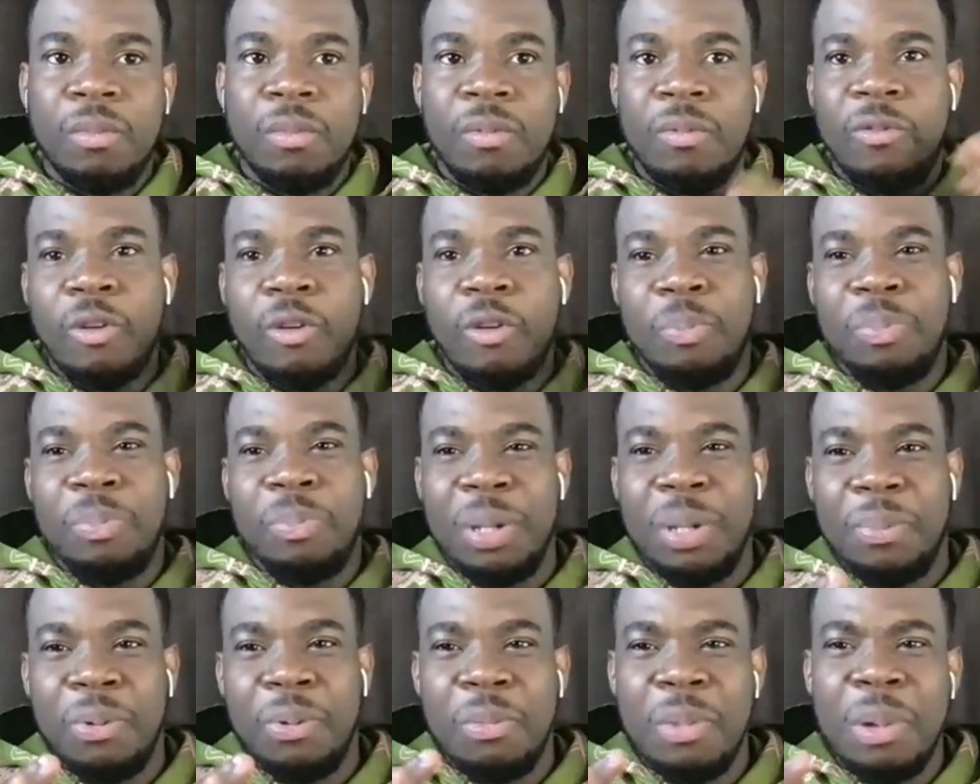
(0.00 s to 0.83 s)

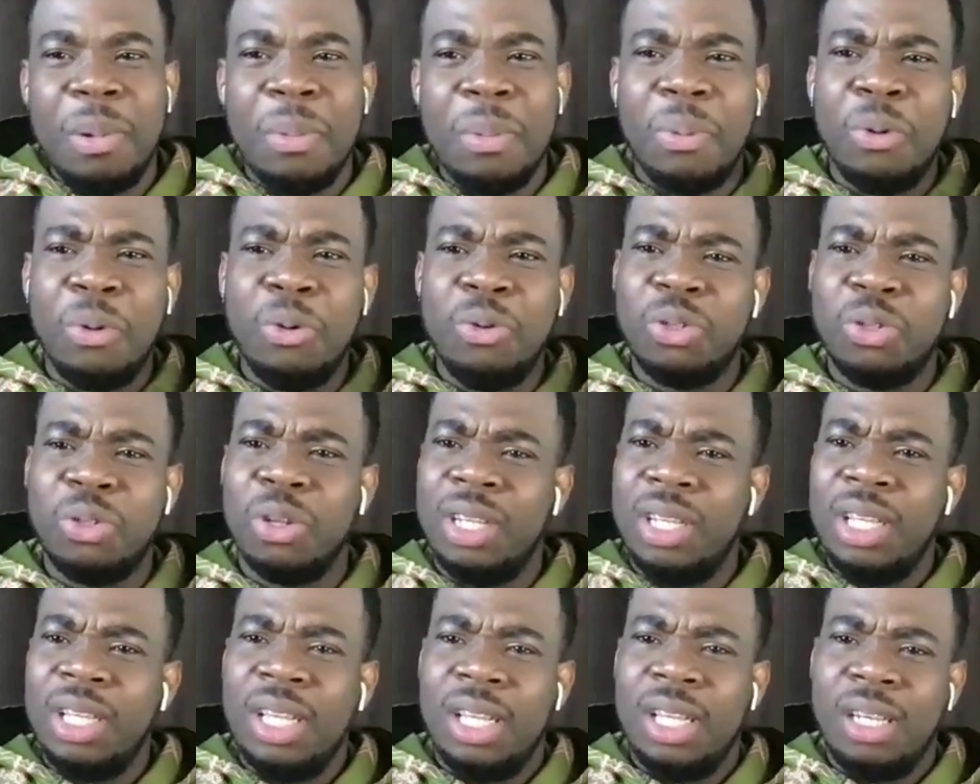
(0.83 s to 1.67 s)
um, for people,
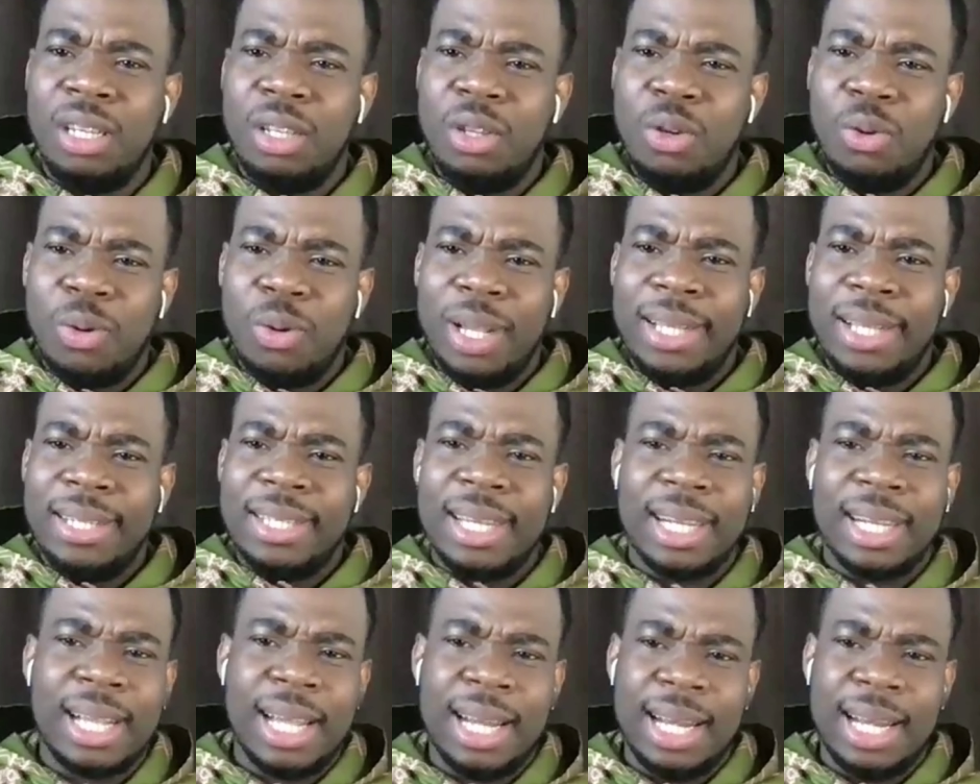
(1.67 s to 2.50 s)
maybe people who study
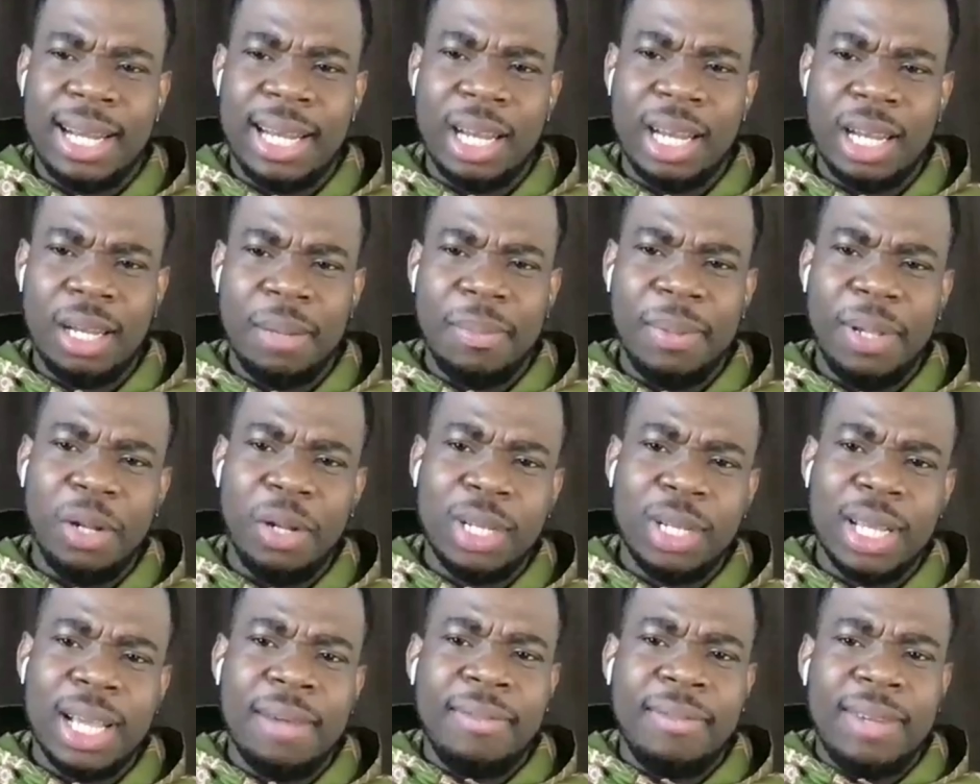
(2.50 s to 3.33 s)
in US and
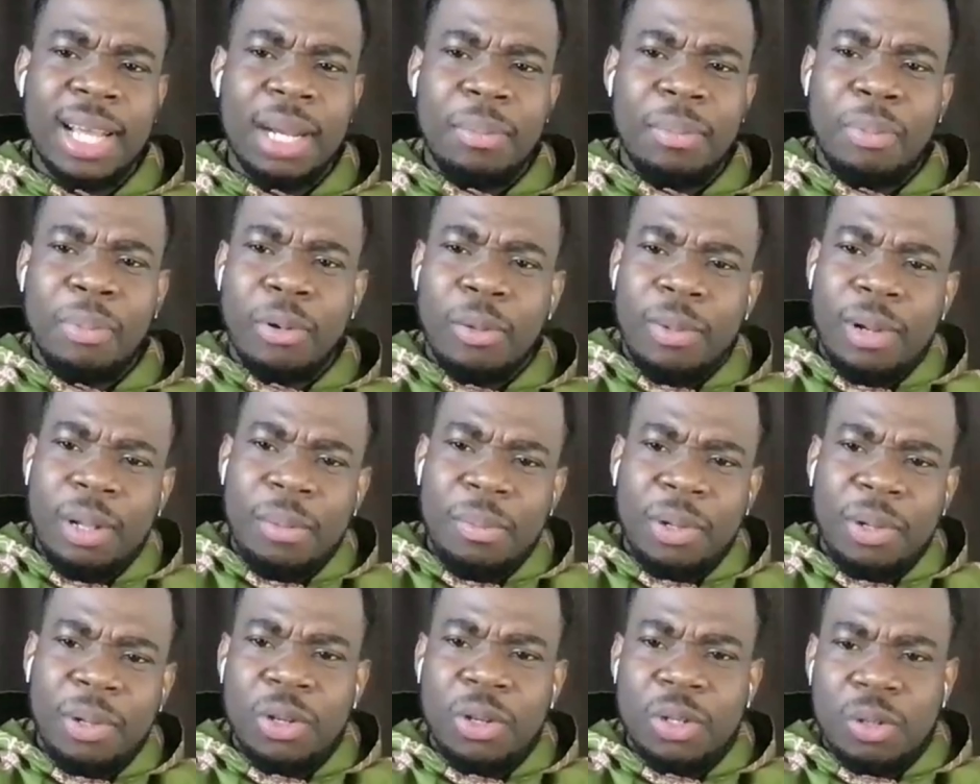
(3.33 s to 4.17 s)
Canada, they may not have
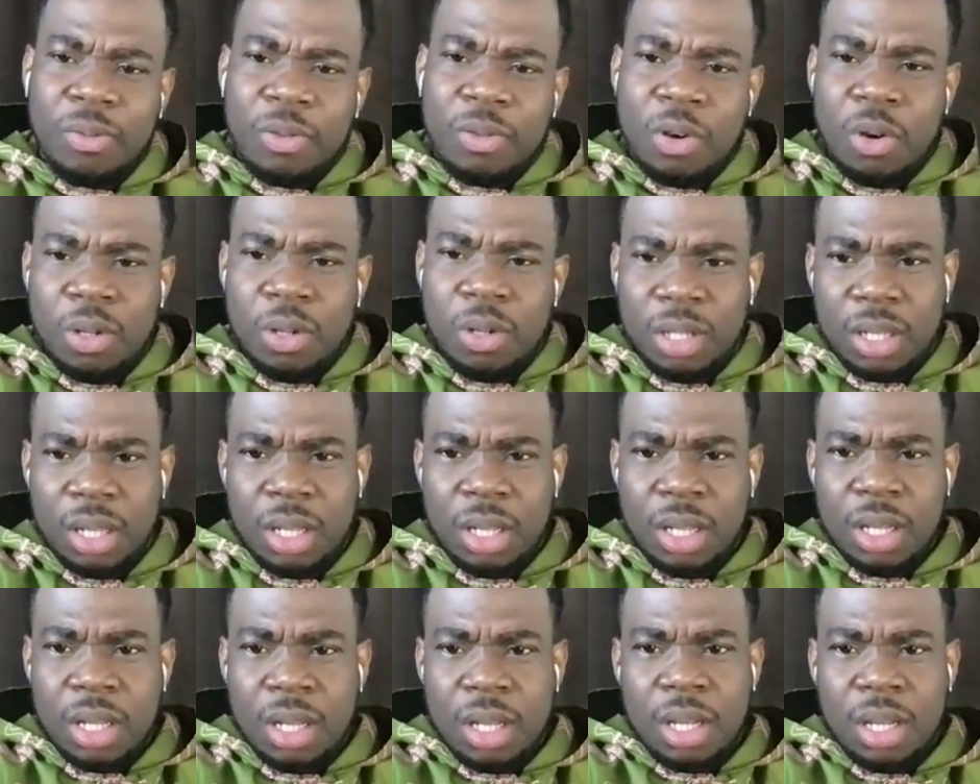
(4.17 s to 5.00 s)
that problem because,
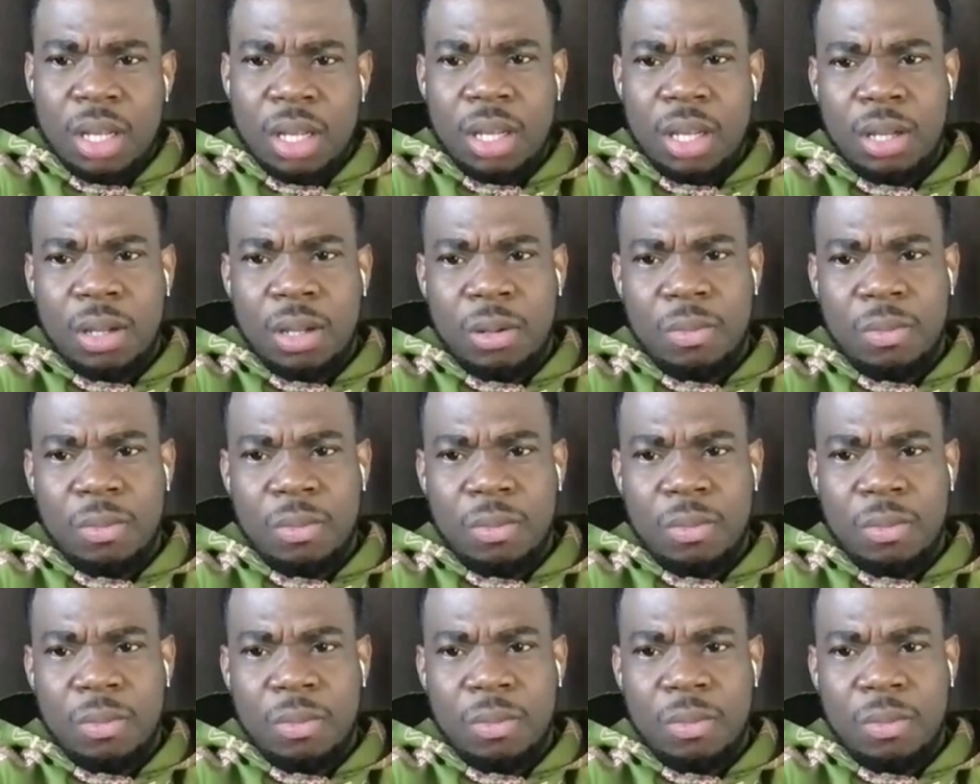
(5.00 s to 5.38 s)
of course,